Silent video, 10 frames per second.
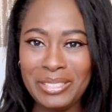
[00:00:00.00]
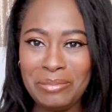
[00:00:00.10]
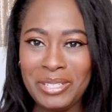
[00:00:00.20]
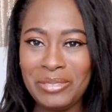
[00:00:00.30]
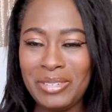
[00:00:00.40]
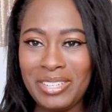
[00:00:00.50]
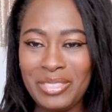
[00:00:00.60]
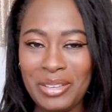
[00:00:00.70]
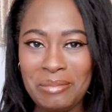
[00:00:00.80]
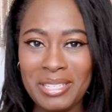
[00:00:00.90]
Let me know what you
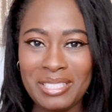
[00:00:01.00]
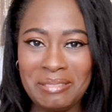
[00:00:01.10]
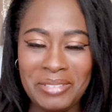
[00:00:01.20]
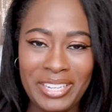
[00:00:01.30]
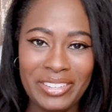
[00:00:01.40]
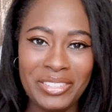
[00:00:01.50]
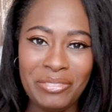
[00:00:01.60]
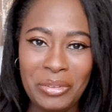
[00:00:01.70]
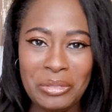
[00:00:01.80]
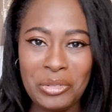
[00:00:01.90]
thought about this video. And if
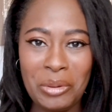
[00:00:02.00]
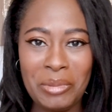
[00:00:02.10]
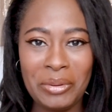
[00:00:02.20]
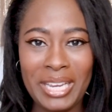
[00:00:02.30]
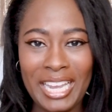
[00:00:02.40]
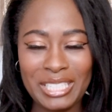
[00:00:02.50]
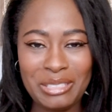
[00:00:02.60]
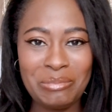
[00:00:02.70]
you enjoyed my reaction,